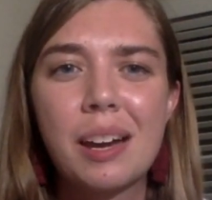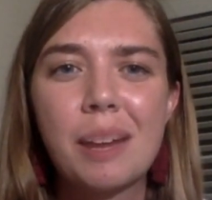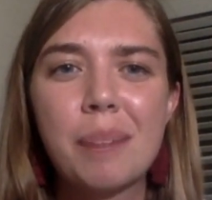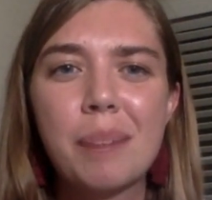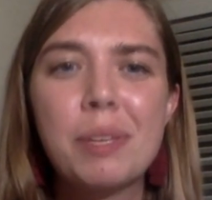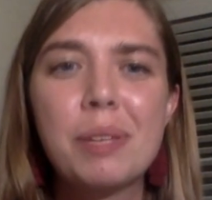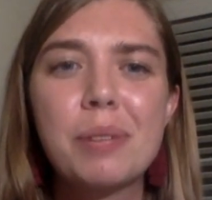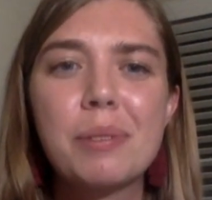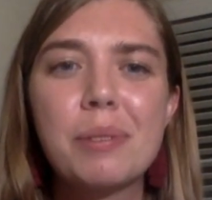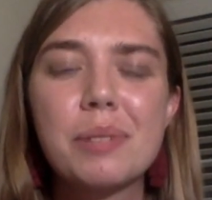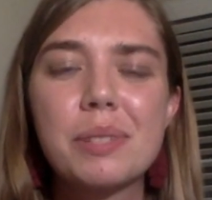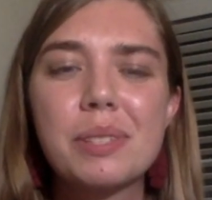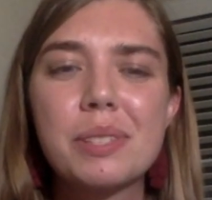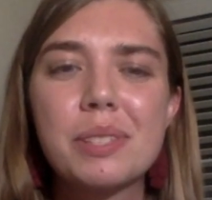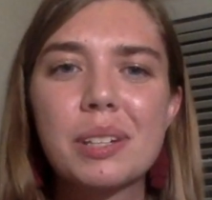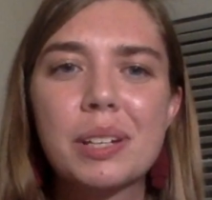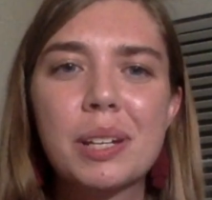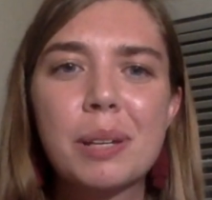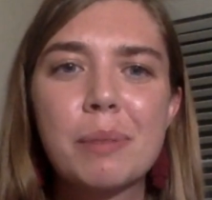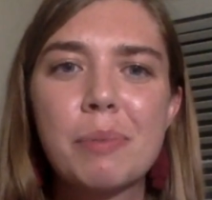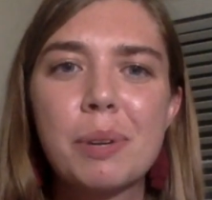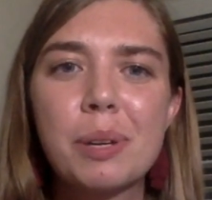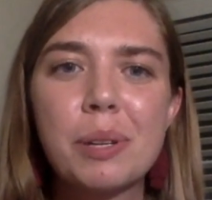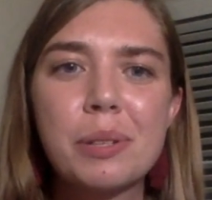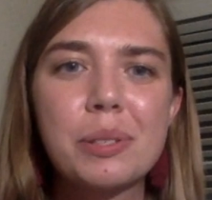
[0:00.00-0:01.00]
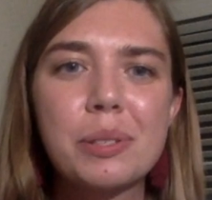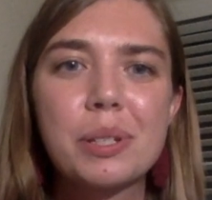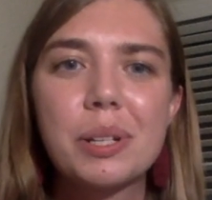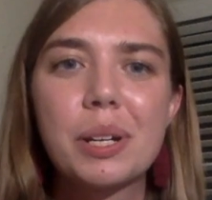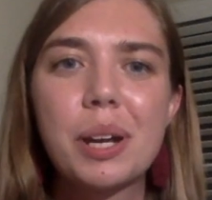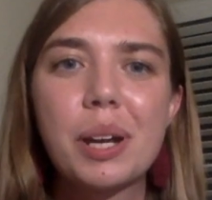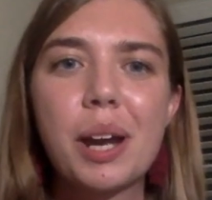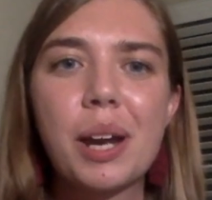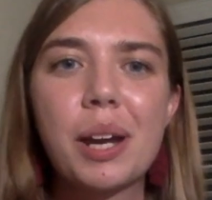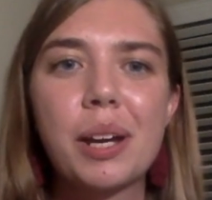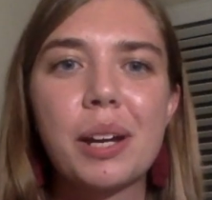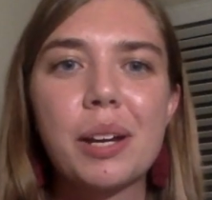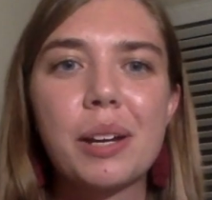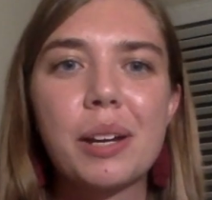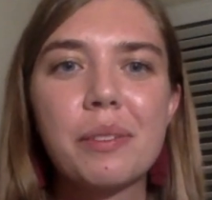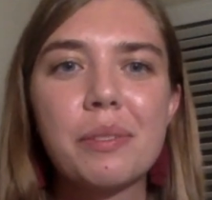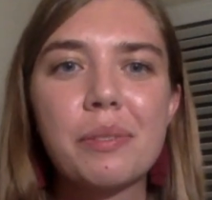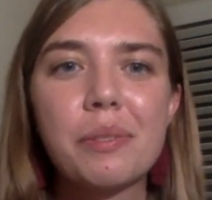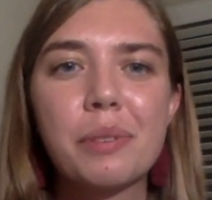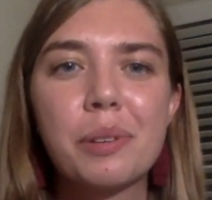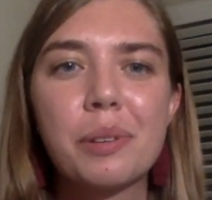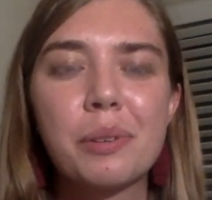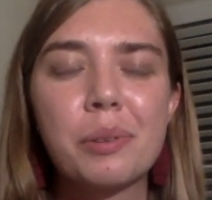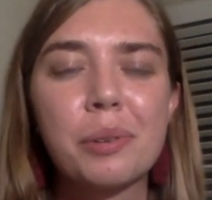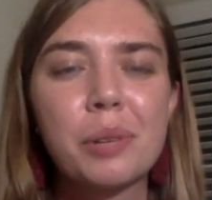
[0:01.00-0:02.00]
he was the composer of
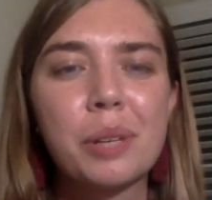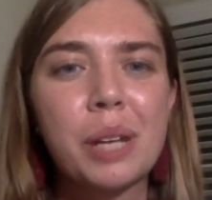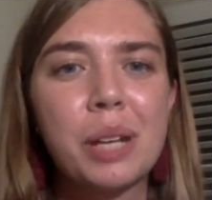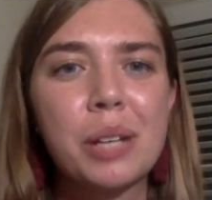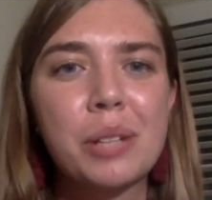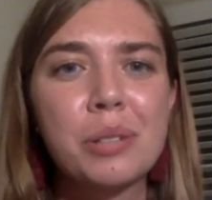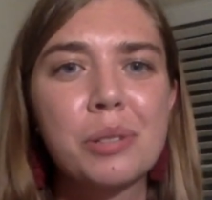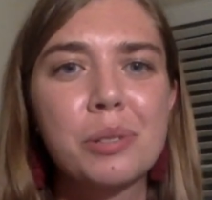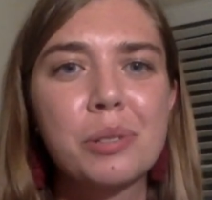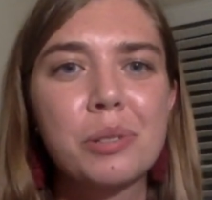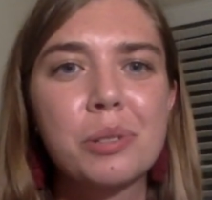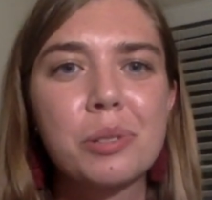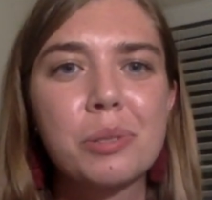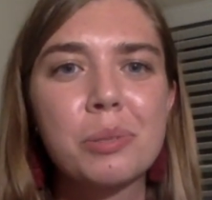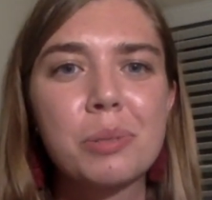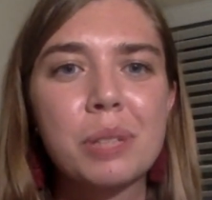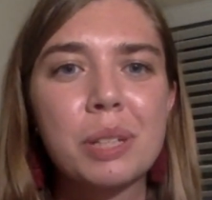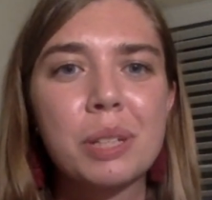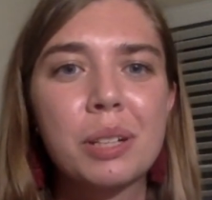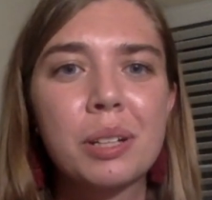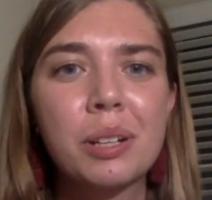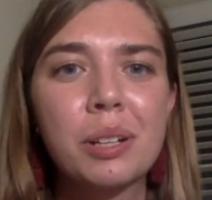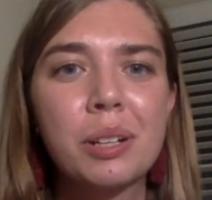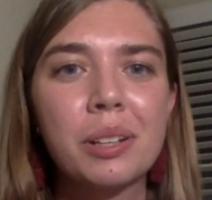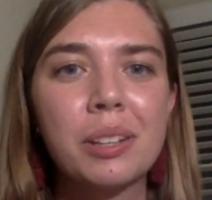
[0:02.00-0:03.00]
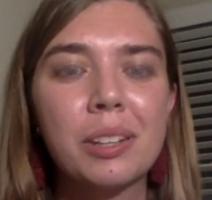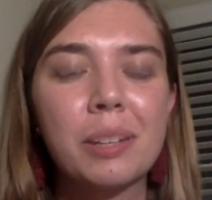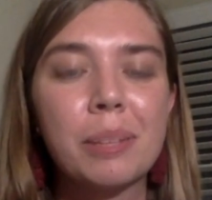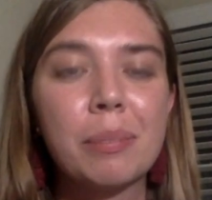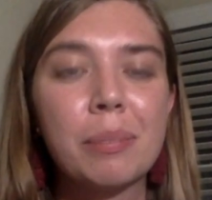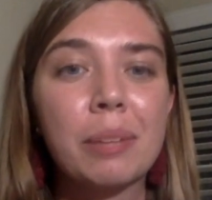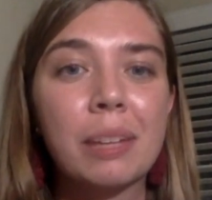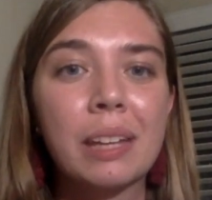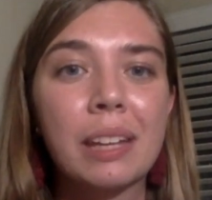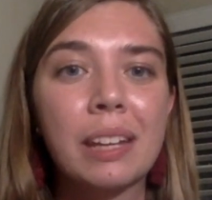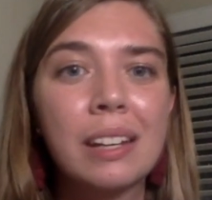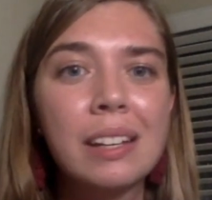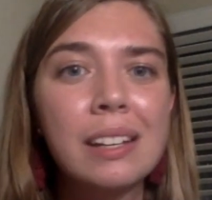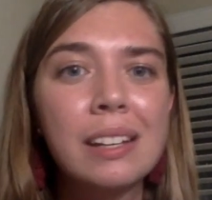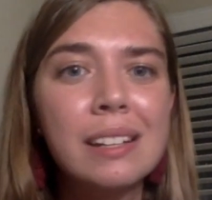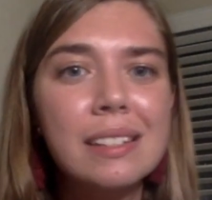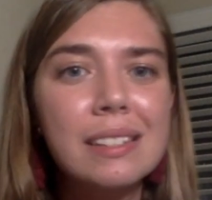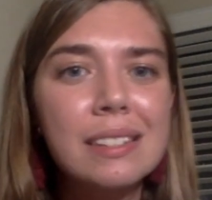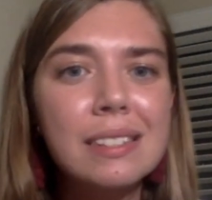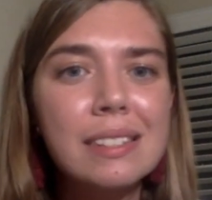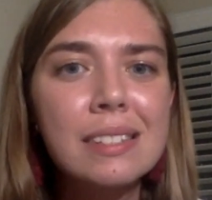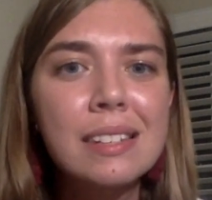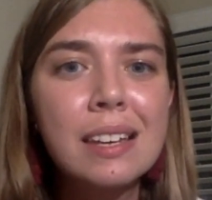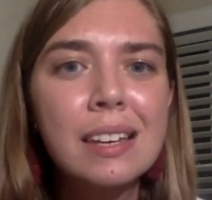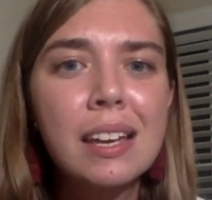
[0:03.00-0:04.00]
an orchestral suite called The
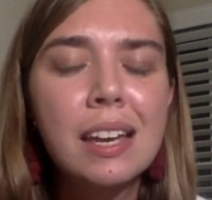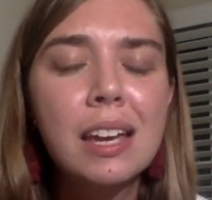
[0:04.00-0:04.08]
Planets,